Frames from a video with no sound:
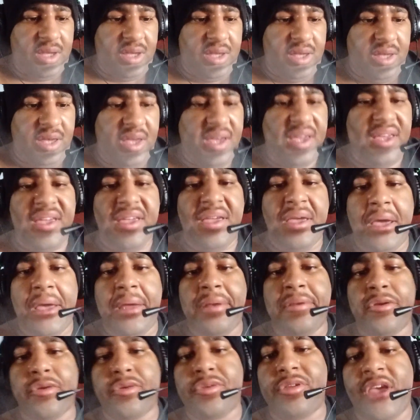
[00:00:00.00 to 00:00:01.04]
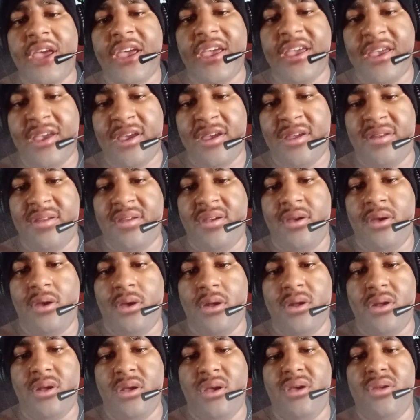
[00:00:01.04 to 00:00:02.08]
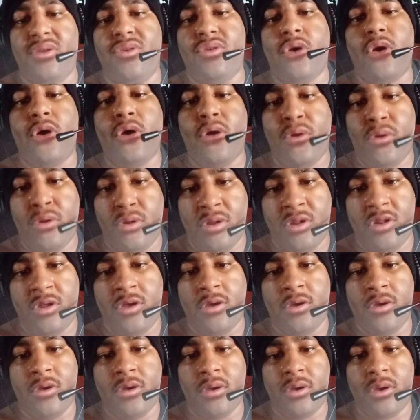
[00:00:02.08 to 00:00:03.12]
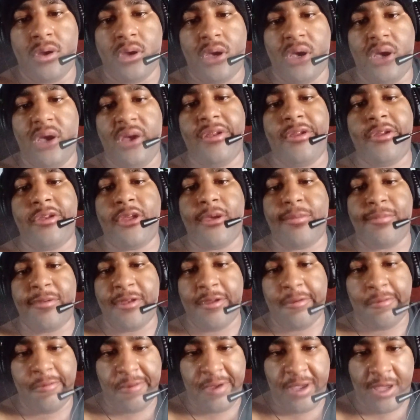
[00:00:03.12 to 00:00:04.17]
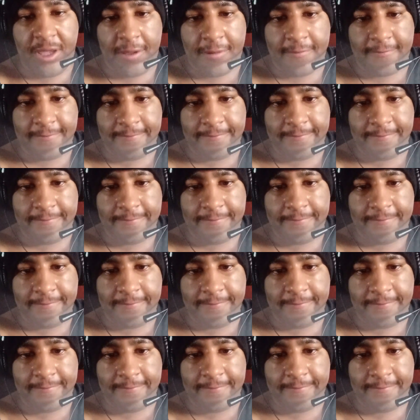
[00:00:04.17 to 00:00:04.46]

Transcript: He entertained us all in the WWE.